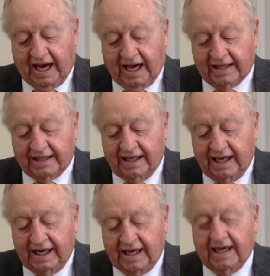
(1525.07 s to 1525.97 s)
and
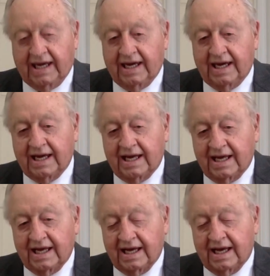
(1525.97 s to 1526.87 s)
he
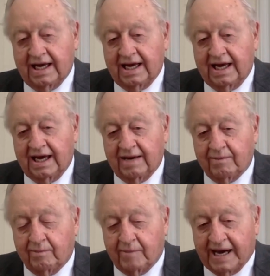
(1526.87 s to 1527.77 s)

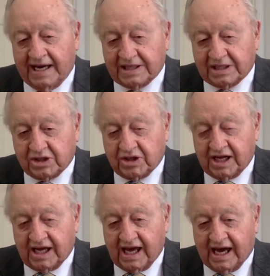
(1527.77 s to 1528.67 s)
mashed
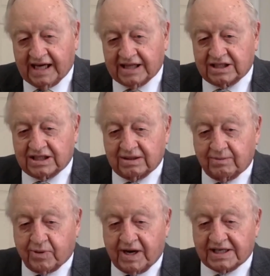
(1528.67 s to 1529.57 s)
the gas,
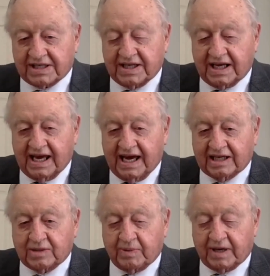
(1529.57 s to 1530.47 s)
pressed the
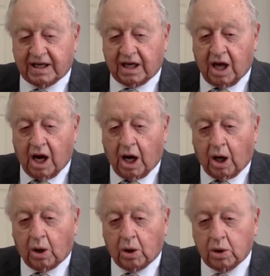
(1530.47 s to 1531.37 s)
gas pedal
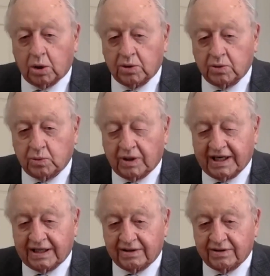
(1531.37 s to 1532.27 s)
all the
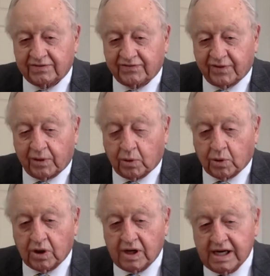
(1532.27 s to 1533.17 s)
way to the
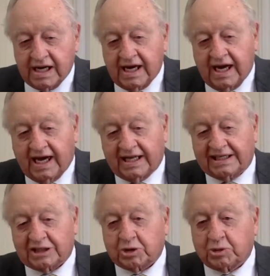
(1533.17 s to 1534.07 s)
floor, and
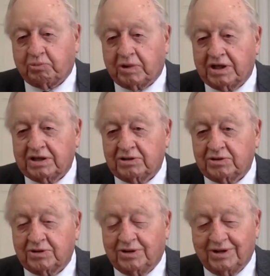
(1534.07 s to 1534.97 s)
it
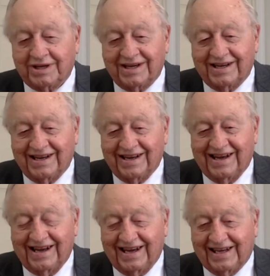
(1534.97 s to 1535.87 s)
spun.
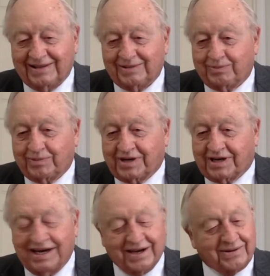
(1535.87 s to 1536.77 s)
It
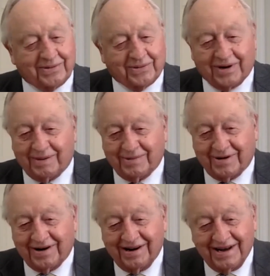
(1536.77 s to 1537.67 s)
kicked
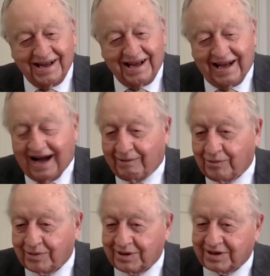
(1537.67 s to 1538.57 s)
rubber. I
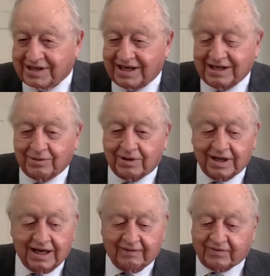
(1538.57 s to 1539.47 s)
want to tell you, it
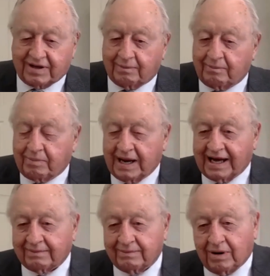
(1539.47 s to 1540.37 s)
left a
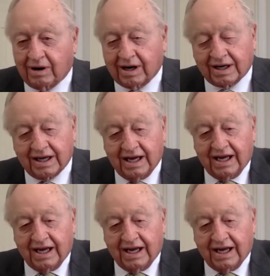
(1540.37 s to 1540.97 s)
black mark.